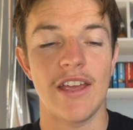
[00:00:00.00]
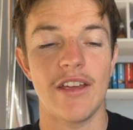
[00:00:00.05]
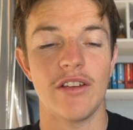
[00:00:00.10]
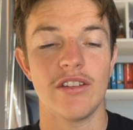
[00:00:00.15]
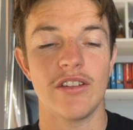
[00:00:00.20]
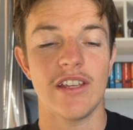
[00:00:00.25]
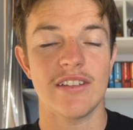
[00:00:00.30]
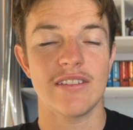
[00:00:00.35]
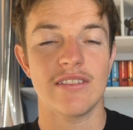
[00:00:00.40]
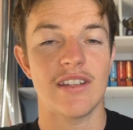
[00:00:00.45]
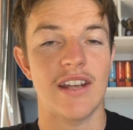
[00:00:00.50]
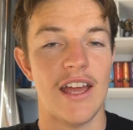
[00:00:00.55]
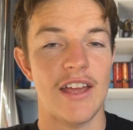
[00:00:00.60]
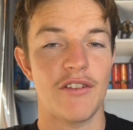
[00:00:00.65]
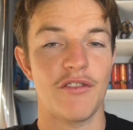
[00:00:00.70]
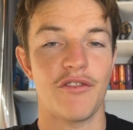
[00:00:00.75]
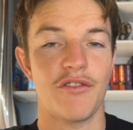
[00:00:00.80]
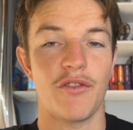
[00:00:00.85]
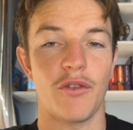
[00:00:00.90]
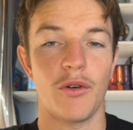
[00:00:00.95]
yesterday,
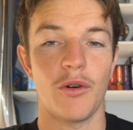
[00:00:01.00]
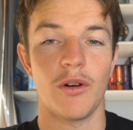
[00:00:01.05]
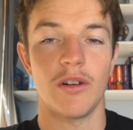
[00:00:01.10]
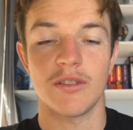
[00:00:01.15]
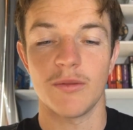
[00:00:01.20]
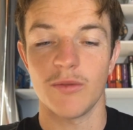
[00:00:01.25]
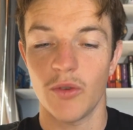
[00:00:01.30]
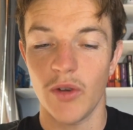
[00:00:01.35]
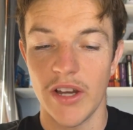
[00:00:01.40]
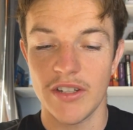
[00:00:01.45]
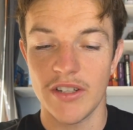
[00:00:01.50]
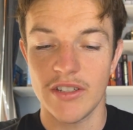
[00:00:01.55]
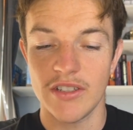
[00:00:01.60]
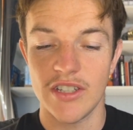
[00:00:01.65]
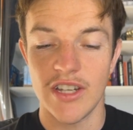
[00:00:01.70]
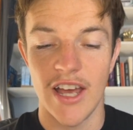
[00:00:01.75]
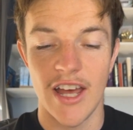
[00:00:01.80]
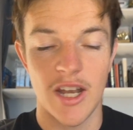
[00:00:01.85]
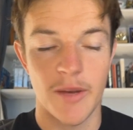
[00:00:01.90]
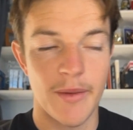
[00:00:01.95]
for some questions you
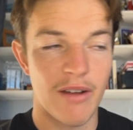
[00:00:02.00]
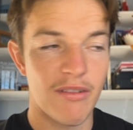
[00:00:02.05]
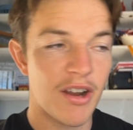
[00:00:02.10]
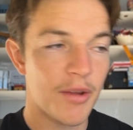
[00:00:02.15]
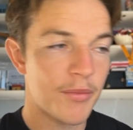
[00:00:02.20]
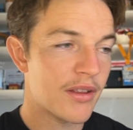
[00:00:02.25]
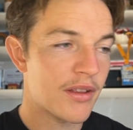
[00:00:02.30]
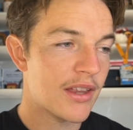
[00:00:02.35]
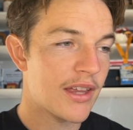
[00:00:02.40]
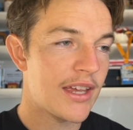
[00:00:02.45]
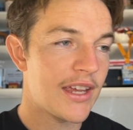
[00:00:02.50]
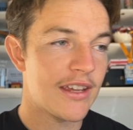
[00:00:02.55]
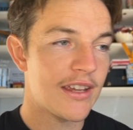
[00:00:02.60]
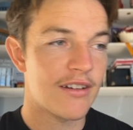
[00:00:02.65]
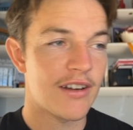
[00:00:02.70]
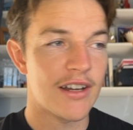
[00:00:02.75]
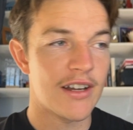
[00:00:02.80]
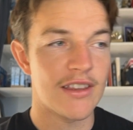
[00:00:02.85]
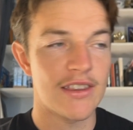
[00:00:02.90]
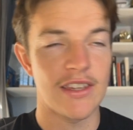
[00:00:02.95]
had about rugby league or
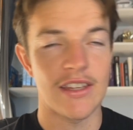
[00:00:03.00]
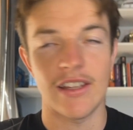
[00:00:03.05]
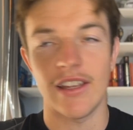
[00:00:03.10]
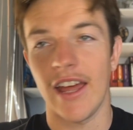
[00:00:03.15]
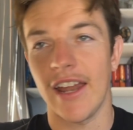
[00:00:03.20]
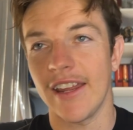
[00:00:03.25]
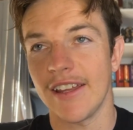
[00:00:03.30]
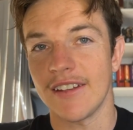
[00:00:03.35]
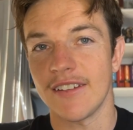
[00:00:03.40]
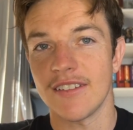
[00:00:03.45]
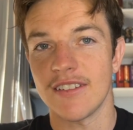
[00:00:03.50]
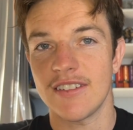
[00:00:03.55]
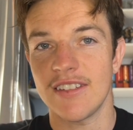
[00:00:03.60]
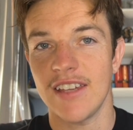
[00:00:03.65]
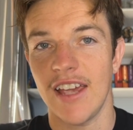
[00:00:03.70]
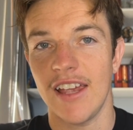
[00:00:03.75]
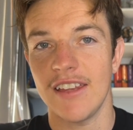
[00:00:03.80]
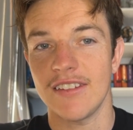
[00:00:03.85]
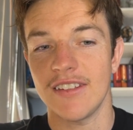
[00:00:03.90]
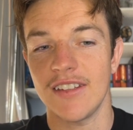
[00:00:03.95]
anything heading into the
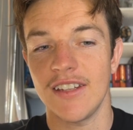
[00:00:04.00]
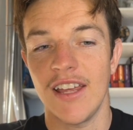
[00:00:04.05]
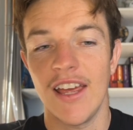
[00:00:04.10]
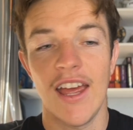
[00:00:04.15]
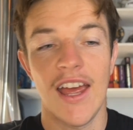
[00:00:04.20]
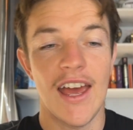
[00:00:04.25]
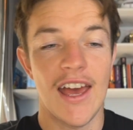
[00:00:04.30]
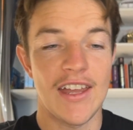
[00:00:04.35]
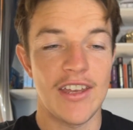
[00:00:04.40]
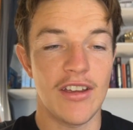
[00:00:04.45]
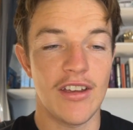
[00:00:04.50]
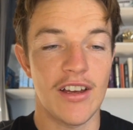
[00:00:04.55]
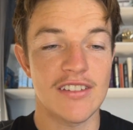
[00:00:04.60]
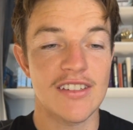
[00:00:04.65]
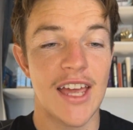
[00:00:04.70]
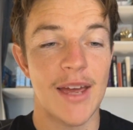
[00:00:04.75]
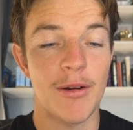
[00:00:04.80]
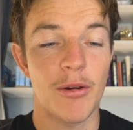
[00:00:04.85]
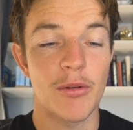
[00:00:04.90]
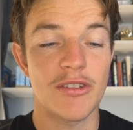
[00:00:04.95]
season, and you guys
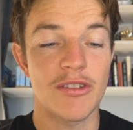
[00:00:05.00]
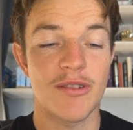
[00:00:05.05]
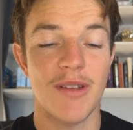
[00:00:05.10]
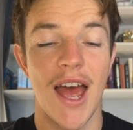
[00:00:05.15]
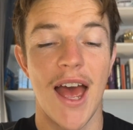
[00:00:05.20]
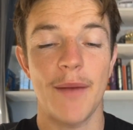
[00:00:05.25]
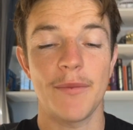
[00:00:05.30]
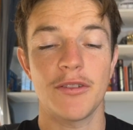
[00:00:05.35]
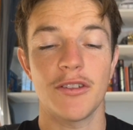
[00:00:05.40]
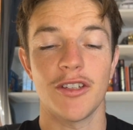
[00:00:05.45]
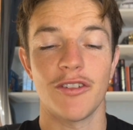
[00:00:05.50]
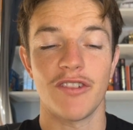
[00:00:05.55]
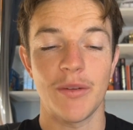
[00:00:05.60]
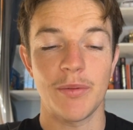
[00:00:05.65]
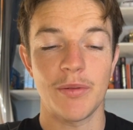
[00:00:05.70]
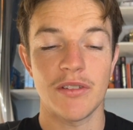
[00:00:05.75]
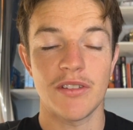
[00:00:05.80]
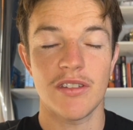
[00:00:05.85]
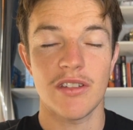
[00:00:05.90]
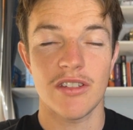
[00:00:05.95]
came up with some absolute
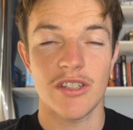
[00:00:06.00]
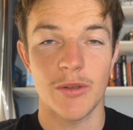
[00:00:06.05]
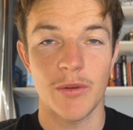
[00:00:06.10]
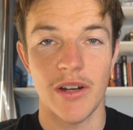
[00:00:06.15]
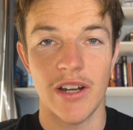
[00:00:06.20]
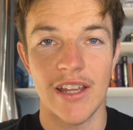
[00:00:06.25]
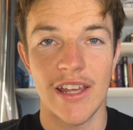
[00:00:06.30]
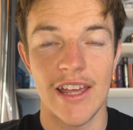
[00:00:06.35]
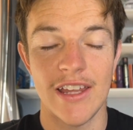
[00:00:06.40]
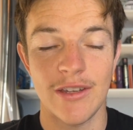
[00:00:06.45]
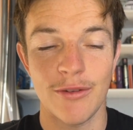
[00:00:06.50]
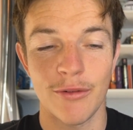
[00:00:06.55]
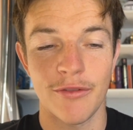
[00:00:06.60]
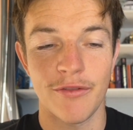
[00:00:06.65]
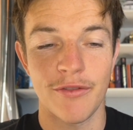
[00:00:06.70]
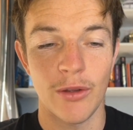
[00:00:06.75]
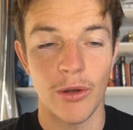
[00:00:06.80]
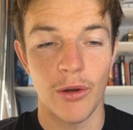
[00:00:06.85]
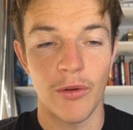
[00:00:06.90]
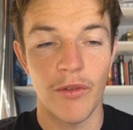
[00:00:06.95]
rippers, so we're going to get into a
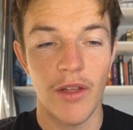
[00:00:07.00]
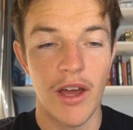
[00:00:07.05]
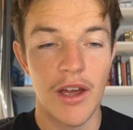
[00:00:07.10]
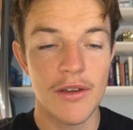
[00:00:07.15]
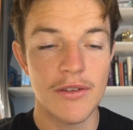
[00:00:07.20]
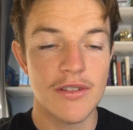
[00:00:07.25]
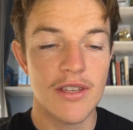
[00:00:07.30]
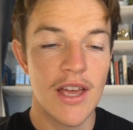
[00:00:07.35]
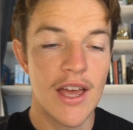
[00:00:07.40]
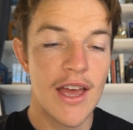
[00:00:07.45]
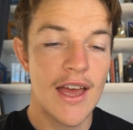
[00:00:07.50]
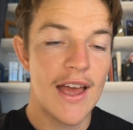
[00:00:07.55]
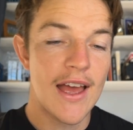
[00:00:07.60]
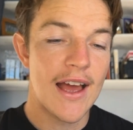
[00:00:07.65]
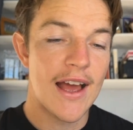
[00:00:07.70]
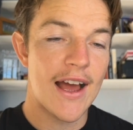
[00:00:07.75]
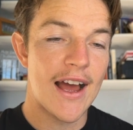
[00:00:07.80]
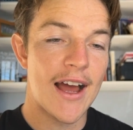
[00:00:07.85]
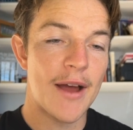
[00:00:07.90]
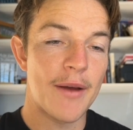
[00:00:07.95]
few of those.
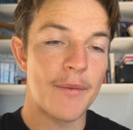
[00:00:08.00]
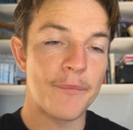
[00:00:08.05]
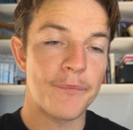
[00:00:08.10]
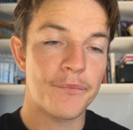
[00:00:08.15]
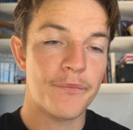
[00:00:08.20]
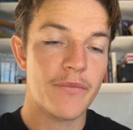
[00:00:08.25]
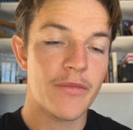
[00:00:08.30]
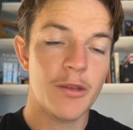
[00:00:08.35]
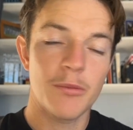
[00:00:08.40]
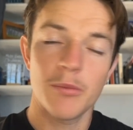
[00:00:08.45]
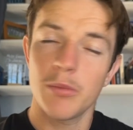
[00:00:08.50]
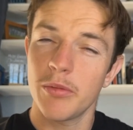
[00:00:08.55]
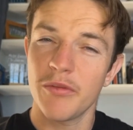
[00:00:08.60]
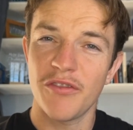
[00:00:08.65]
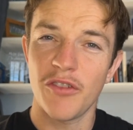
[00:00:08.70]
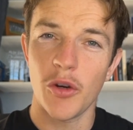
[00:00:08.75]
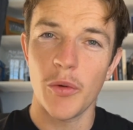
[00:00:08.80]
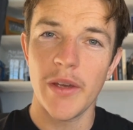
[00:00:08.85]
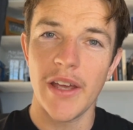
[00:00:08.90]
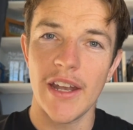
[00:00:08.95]

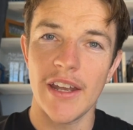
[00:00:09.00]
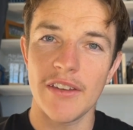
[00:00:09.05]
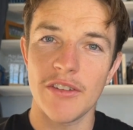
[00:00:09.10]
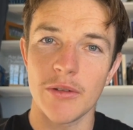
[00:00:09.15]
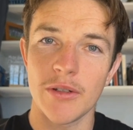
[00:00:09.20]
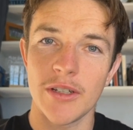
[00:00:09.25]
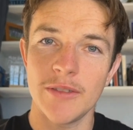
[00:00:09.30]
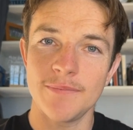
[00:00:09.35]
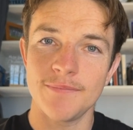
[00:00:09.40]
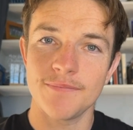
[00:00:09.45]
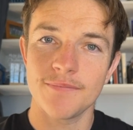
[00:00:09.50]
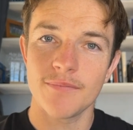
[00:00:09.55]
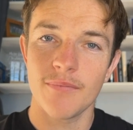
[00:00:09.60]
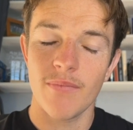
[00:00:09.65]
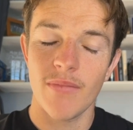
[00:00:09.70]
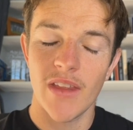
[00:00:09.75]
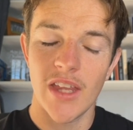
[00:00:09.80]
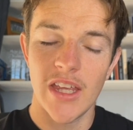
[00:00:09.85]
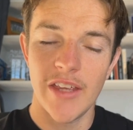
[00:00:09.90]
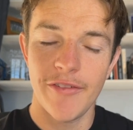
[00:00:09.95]
Before we get into it,
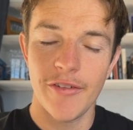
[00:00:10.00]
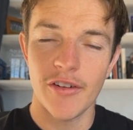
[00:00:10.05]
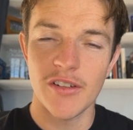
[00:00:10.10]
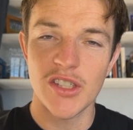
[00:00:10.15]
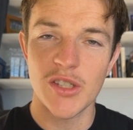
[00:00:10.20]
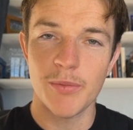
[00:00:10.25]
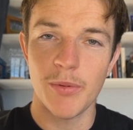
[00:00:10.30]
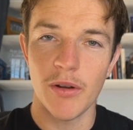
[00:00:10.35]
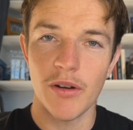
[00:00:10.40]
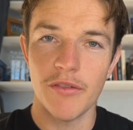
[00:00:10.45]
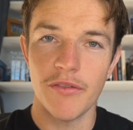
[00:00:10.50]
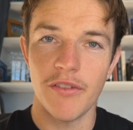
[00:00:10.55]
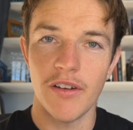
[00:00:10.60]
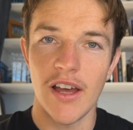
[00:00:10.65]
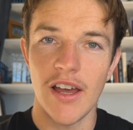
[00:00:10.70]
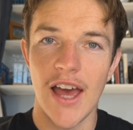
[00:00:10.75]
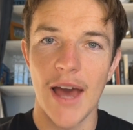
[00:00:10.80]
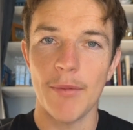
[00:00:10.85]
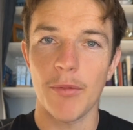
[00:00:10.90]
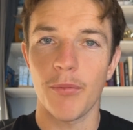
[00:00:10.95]
if you're on
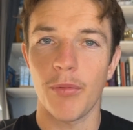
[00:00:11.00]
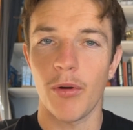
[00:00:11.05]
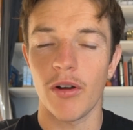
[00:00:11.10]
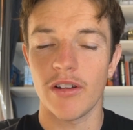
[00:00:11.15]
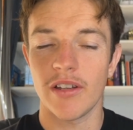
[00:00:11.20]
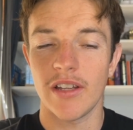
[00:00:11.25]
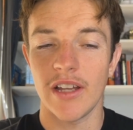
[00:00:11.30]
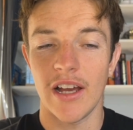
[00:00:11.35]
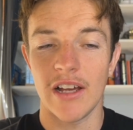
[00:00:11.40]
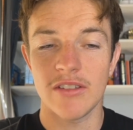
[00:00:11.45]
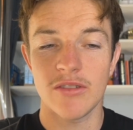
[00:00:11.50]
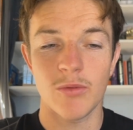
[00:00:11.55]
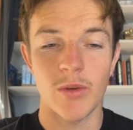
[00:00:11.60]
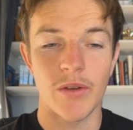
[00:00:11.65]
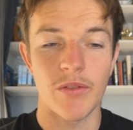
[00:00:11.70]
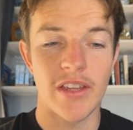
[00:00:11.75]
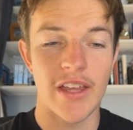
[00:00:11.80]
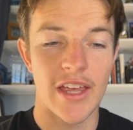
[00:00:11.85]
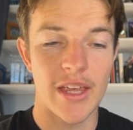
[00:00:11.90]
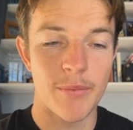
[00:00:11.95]
Spotify, Apple Podcasts, wherever
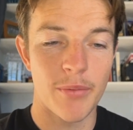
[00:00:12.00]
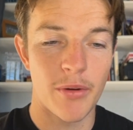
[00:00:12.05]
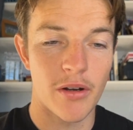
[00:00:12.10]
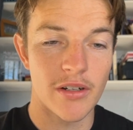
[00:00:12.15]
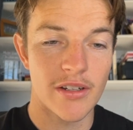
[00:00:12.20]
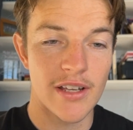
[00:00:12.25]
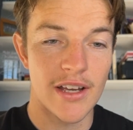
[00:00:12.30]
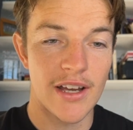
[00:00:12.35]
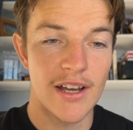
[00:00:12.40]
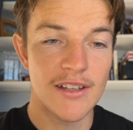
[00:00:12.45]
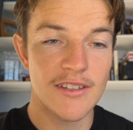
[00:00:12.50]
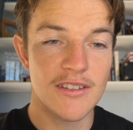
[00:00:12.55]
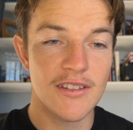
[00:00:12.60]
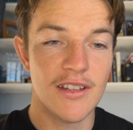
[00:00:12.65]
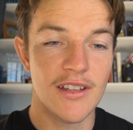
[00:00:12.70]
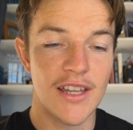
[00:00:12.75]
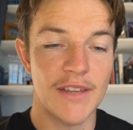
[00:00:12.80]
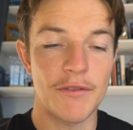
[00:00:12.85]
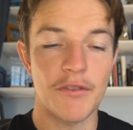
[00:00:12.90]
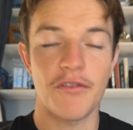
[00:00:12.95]
you get your podcast,
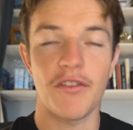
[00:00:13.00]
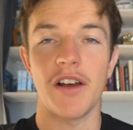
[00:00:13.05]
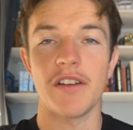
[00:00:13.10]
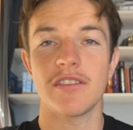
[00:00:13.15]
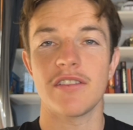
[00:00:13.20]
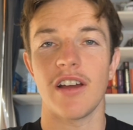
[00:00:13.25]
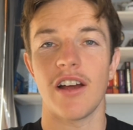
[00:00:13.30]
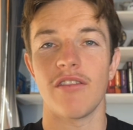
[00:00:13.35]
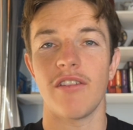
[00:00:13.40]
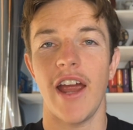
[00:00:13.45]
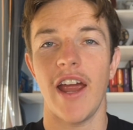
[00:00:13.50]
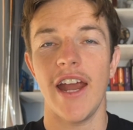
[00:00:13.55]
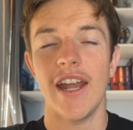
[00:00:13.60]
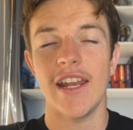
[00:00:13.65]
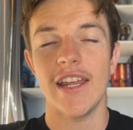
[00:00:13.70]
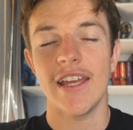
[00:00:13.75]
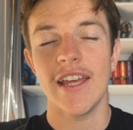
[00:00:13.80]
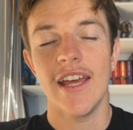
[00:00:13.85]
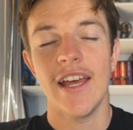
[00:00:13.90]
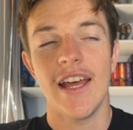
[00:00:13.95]
leave a 5-star
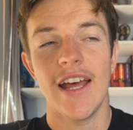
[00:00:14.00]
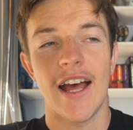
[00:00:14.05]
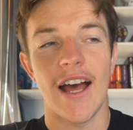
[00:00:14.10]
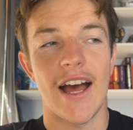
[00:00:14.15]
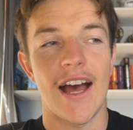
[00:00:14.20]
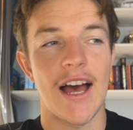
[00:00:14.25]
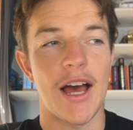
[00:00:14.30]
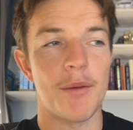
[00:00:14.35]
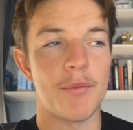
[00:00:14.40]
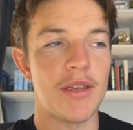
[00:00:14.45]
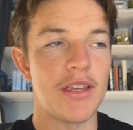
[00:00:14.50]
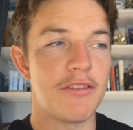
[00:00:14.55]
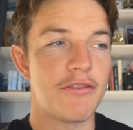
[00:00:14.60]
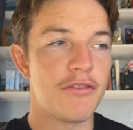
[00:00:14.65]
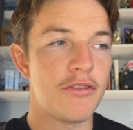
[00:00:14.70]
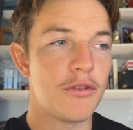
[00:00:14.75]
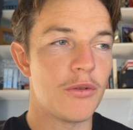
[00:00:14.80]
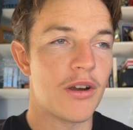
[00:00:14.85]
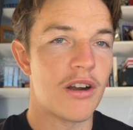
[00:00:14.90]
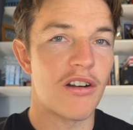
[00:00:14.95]
rating. If
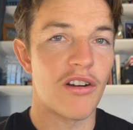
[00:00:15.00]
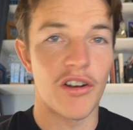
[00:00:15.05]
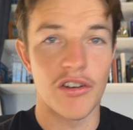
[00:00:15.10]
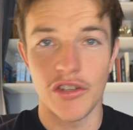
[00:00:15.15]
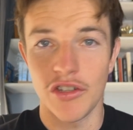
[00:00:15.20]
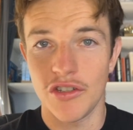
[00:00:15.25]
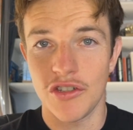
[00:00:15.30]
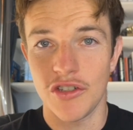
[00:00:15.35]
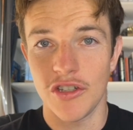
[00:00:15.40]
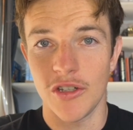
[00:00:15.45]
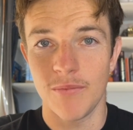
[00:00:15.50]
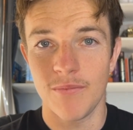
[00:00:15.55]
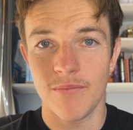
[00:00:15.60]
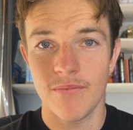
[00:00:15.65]
you are on YouTube,